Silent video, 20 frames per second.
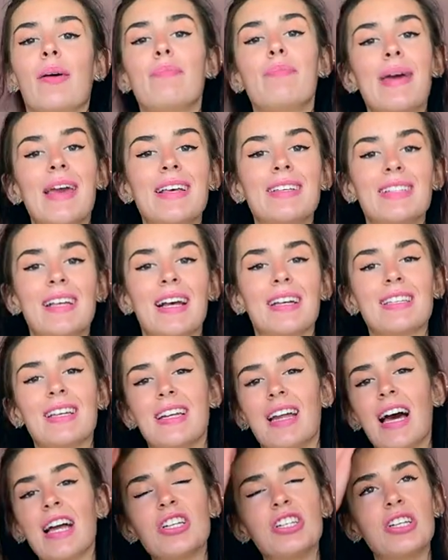Basics.
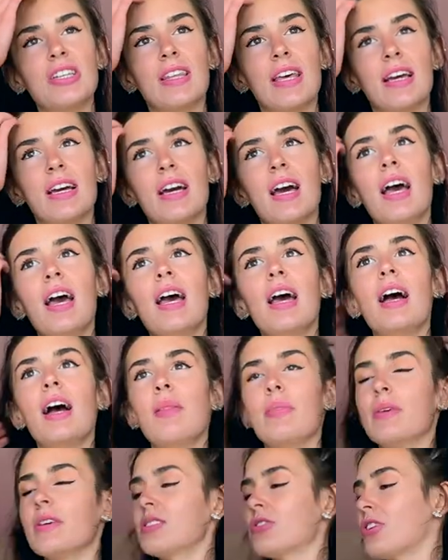And I actually think
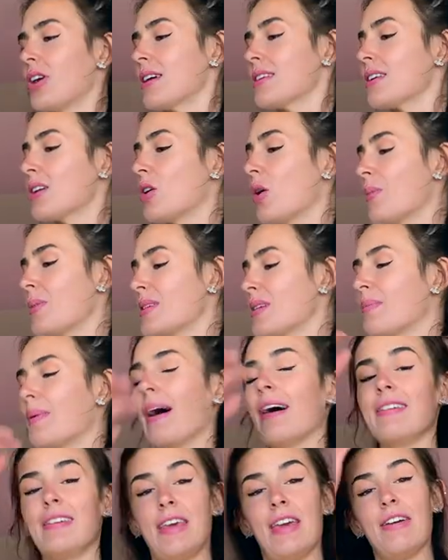this dress, I got this
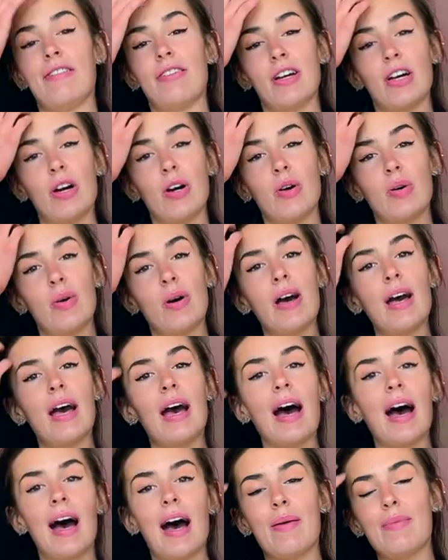about a year ago.
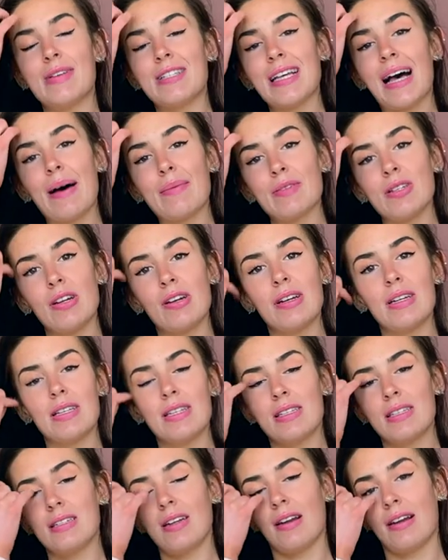It's absolutely
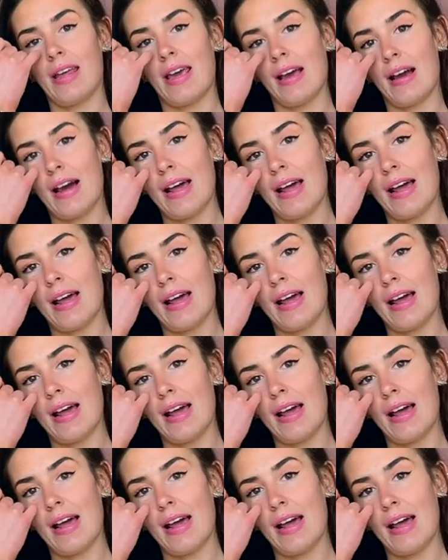stunning.